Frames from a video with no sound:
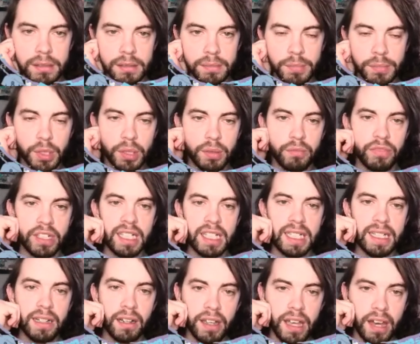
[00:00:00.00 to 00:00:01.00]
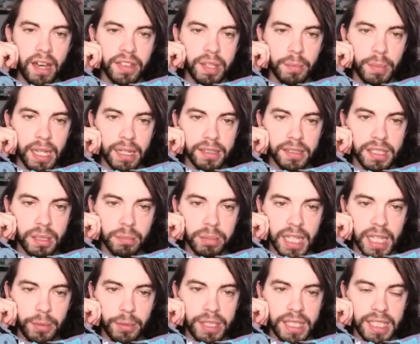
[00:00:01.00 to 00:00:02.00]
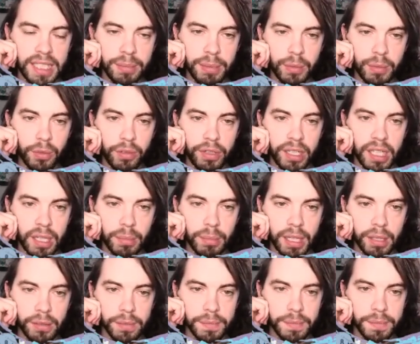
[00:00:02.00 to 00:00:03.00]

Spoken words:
But really, Oyarzabal is the player we need to be worrying about.